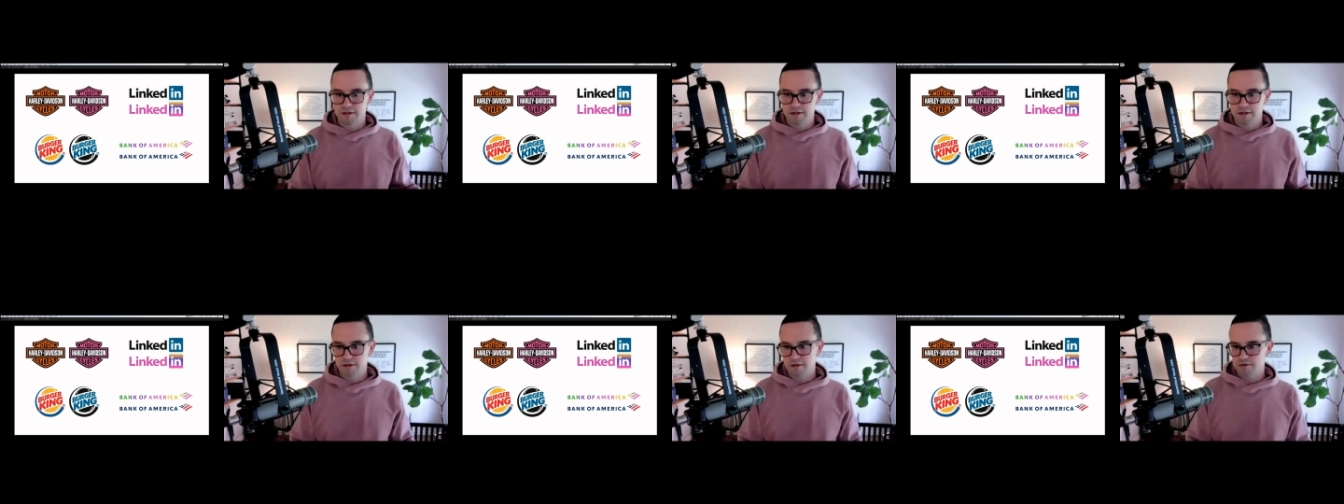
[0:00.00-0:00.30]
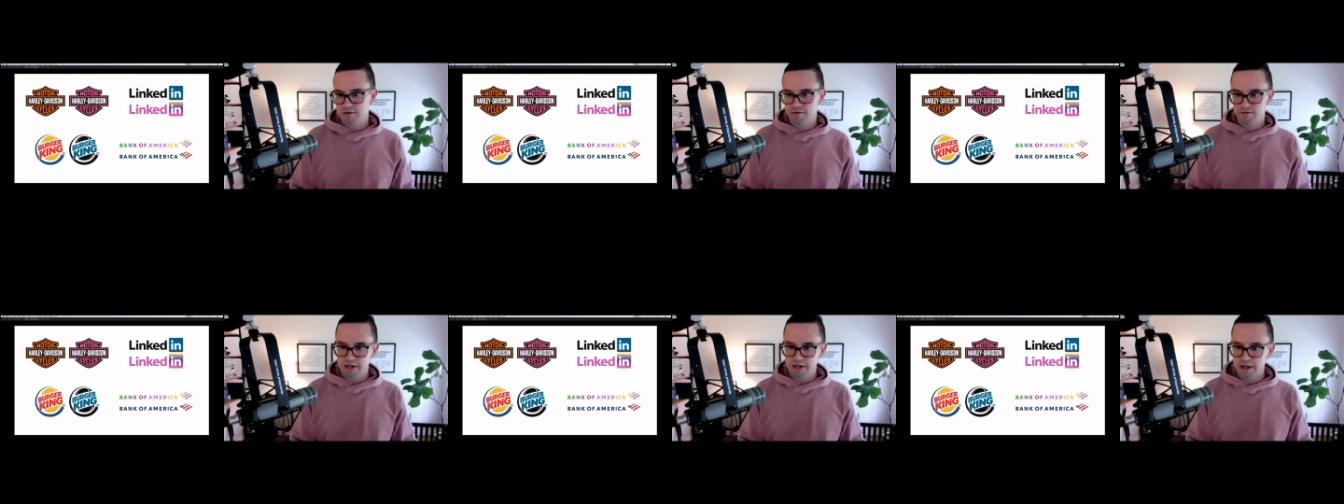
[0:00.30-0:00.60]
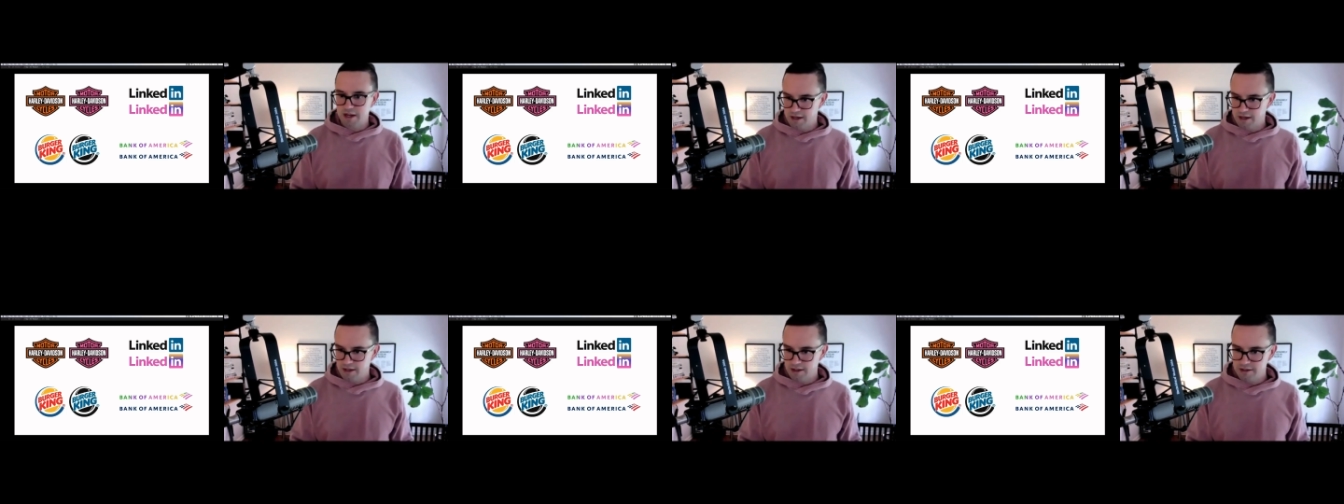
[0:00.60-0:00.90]
just looks
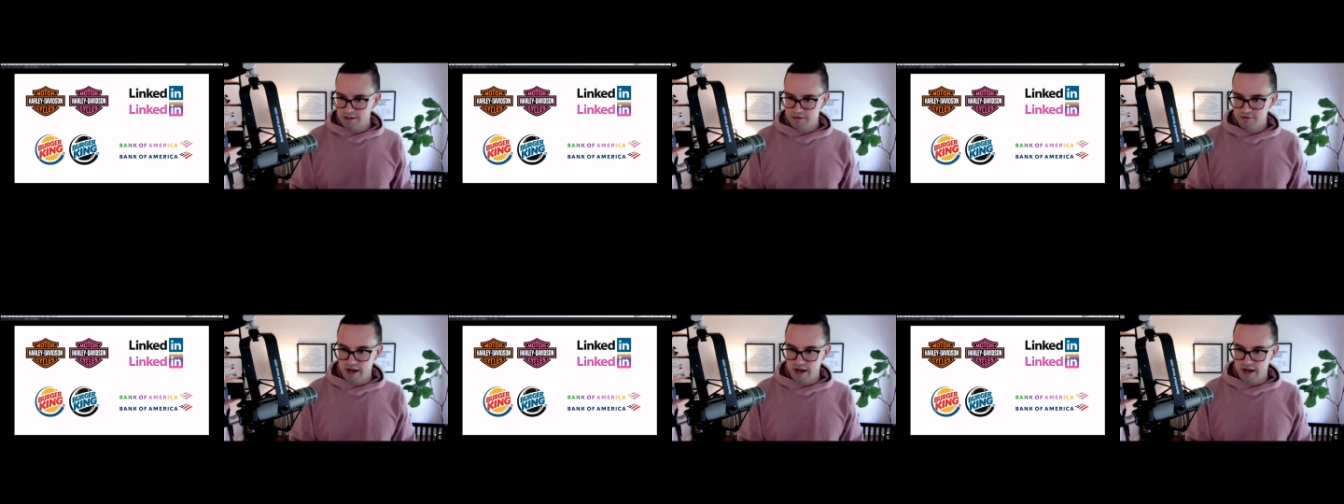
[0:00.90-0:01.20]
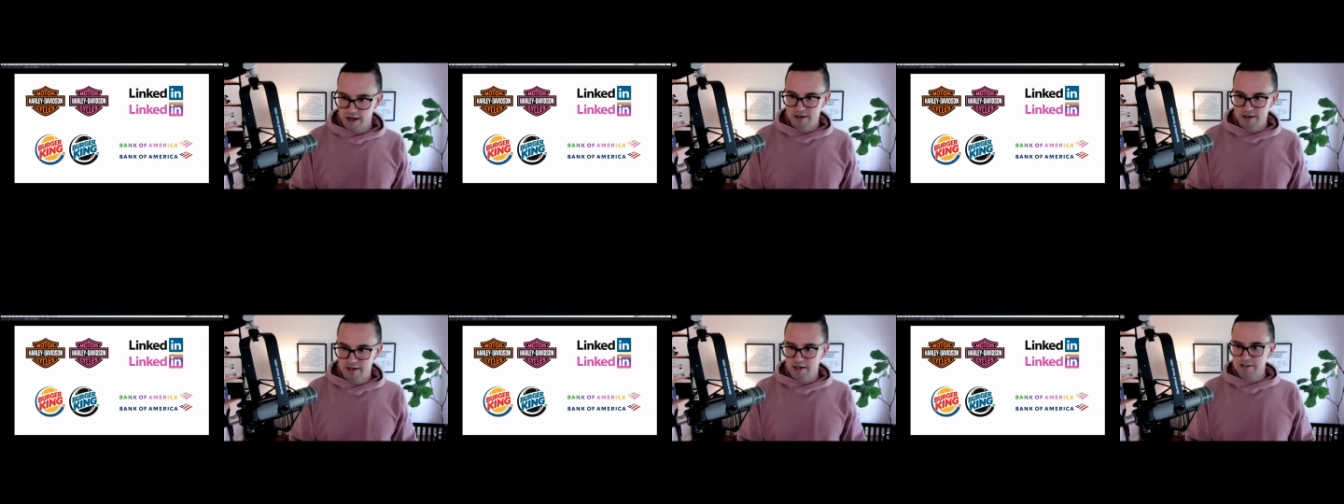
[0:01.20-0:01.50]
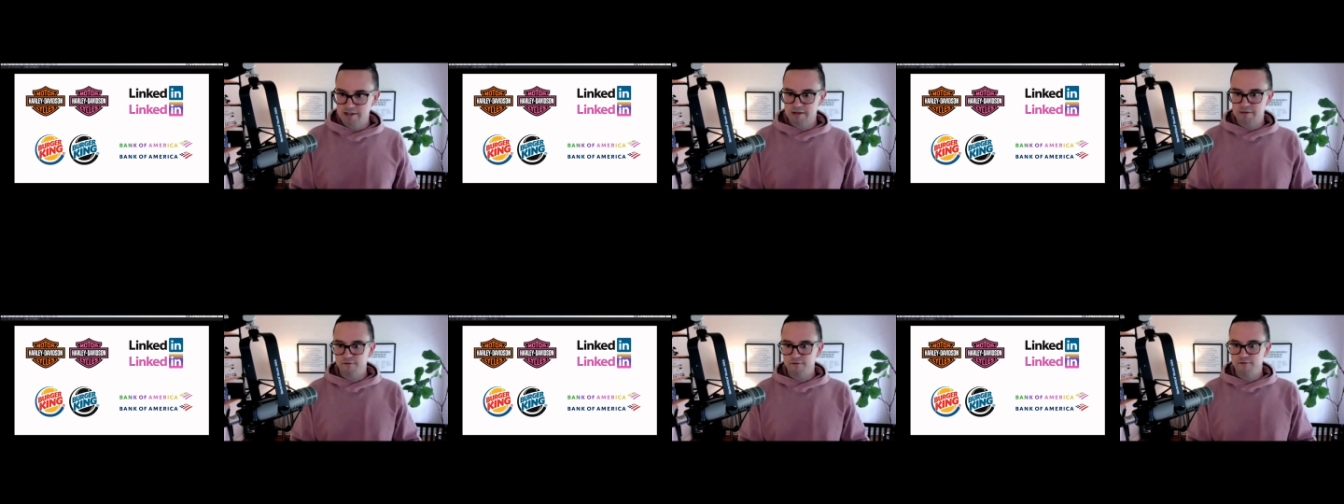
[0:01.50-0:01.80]
ridiculous, right? It
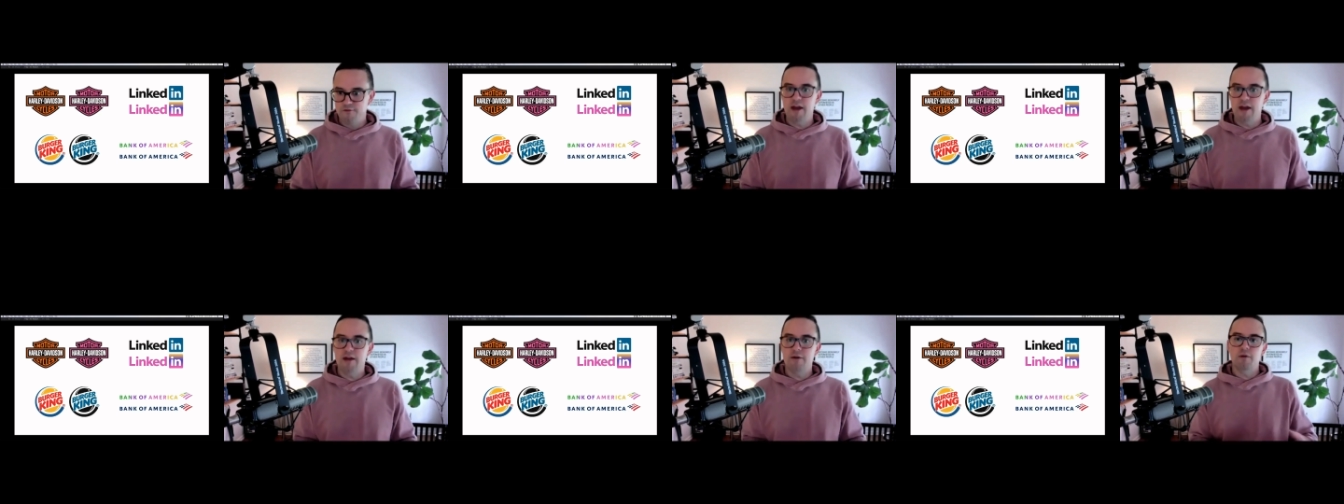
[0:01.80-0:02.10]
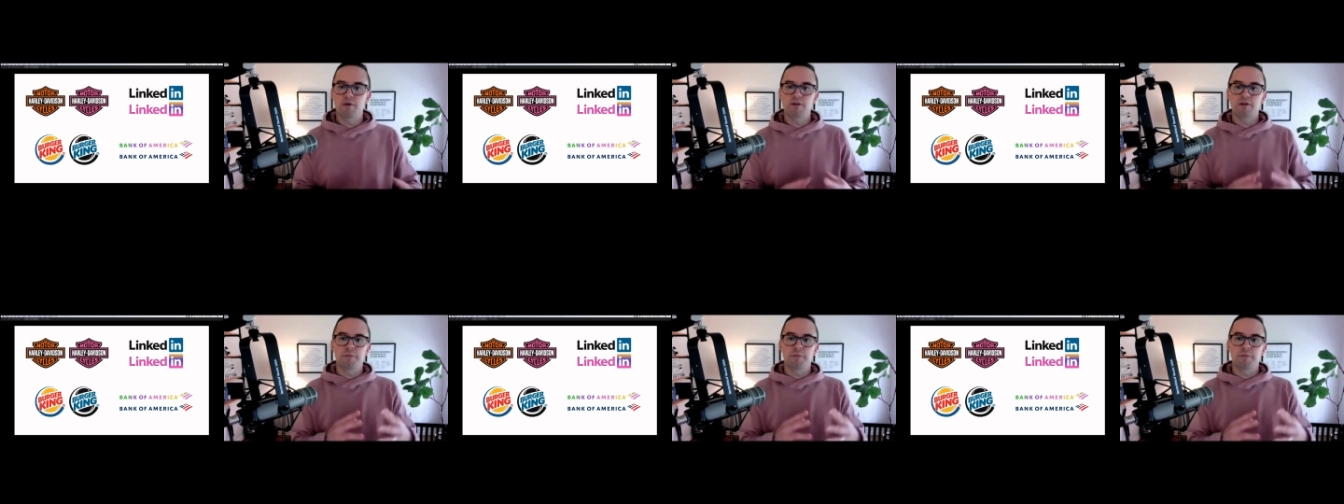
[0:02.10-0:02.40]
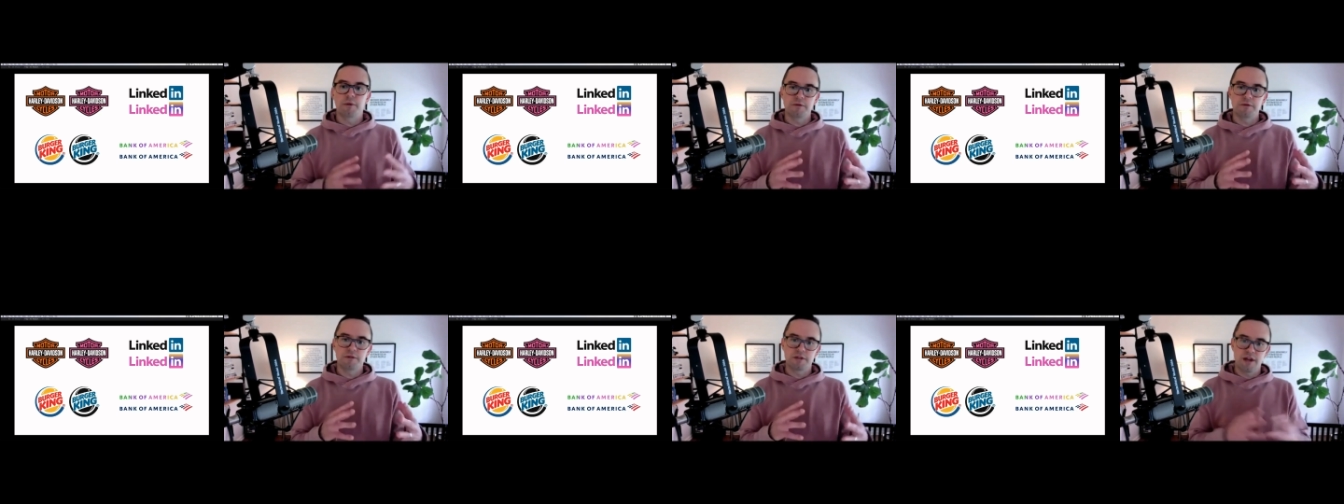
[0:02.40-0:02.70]
doesn't fit with the
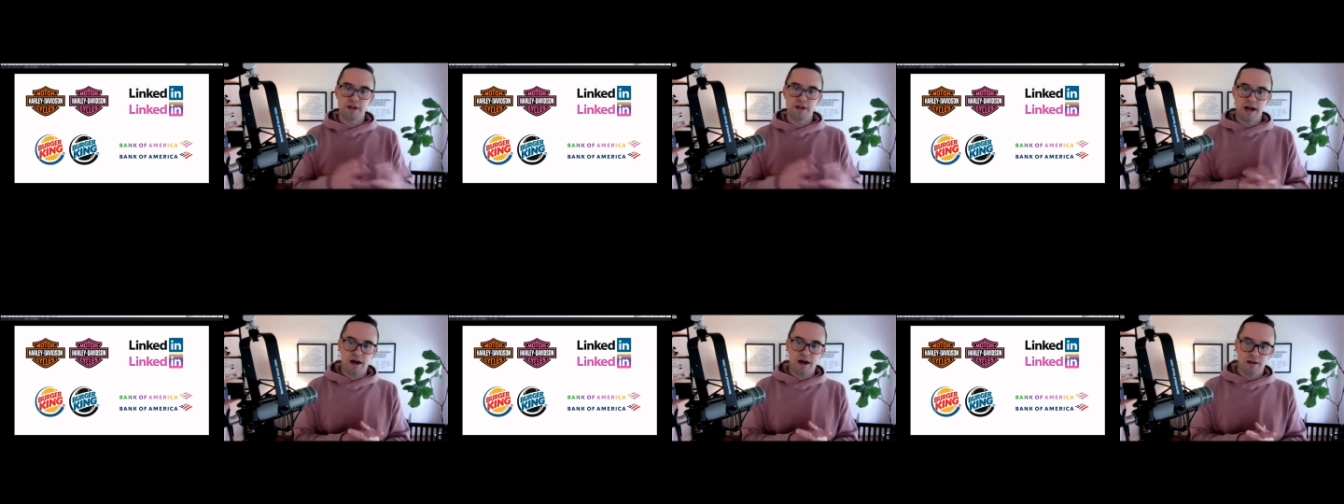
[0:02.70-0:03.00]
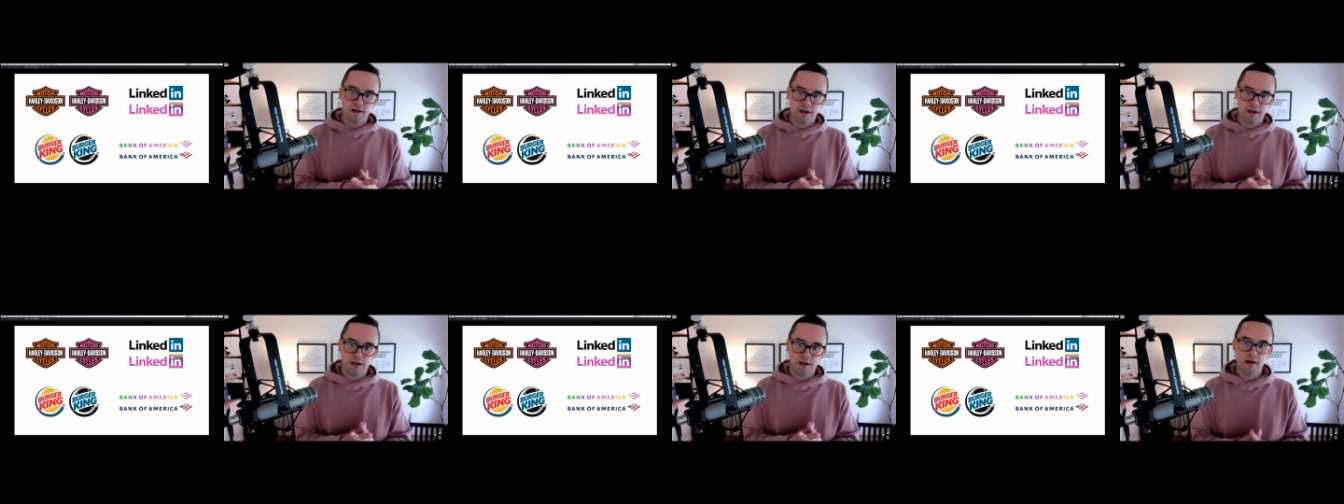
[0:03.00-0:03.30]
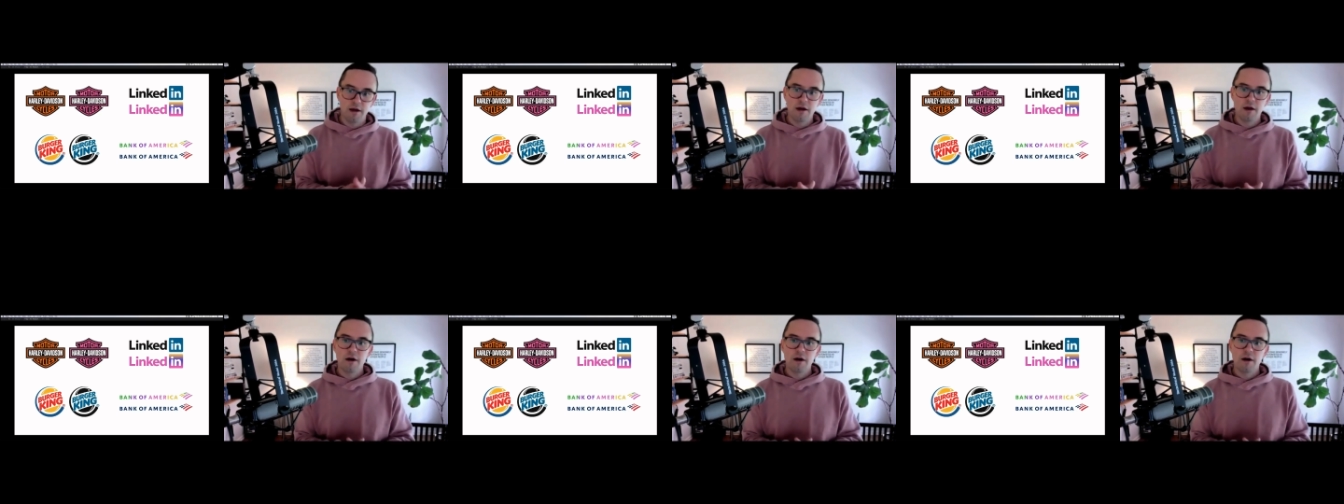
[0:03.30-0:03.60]

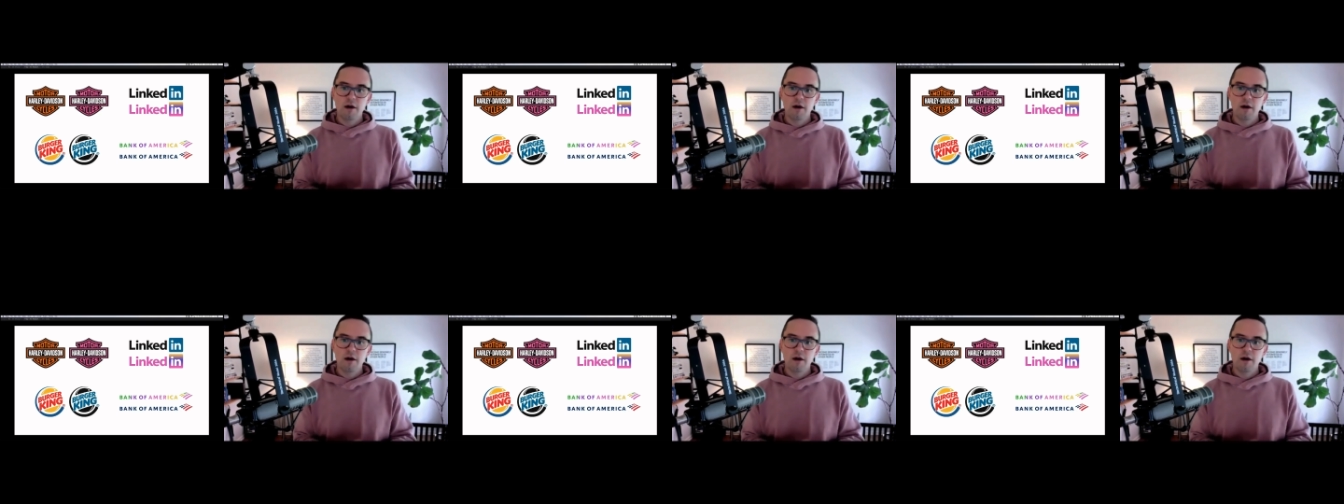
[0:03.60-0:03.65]
personality